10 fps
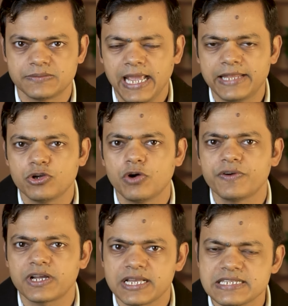and they
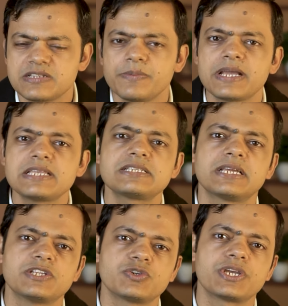offer
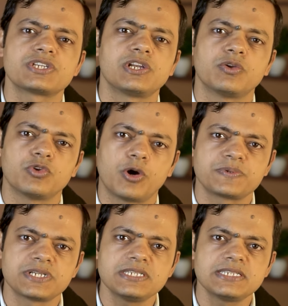customized education loan
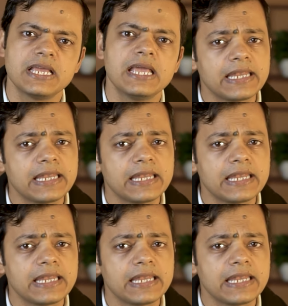options